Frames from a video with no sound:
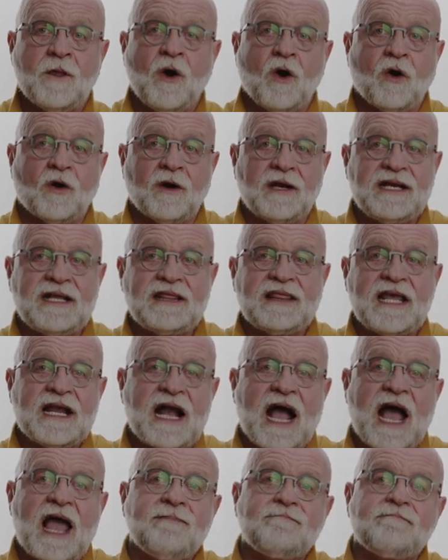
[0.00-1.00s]
or anything
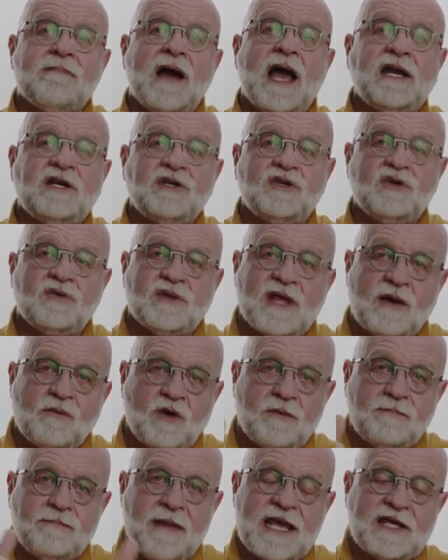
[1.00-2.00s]
I might do that
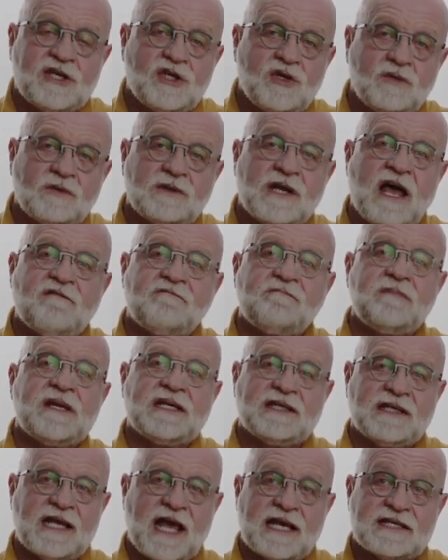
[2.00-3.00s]
would make you love
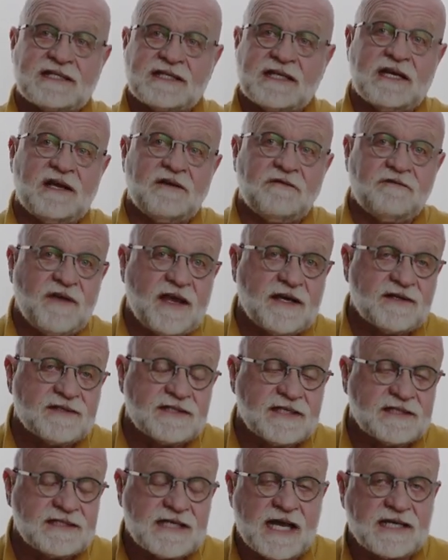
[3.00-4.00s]
me less, then it fails
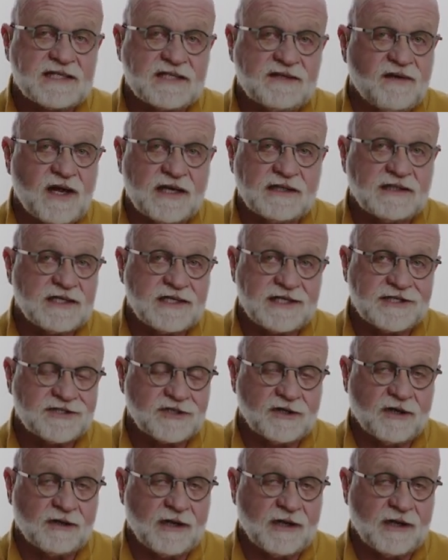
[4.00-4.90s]
the test of unconditional